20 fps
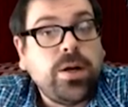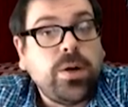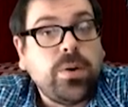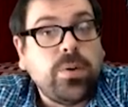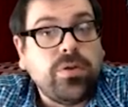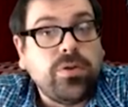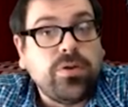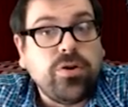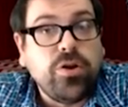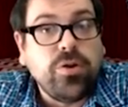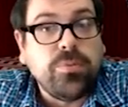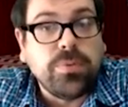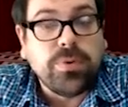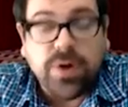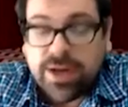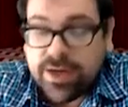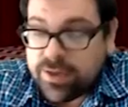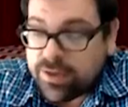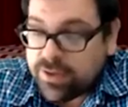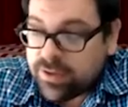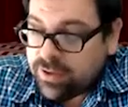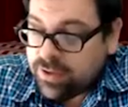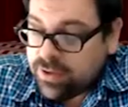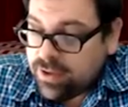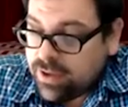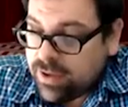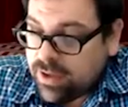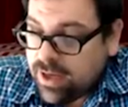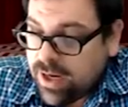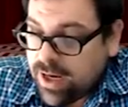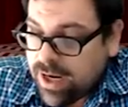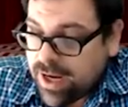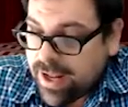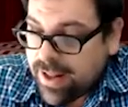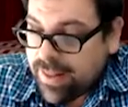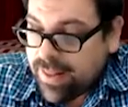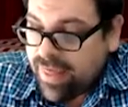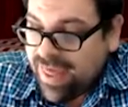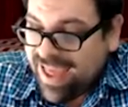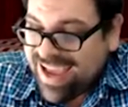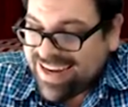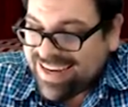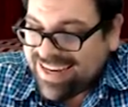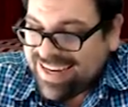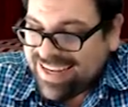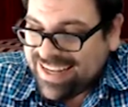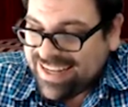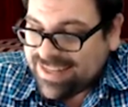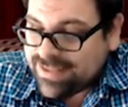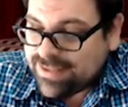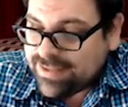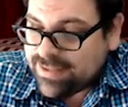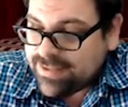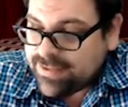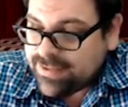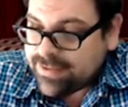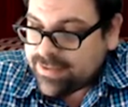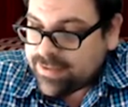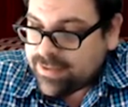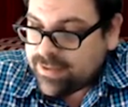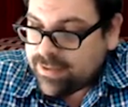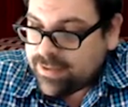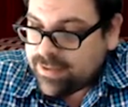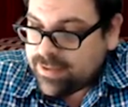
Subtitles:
or the numerator, that is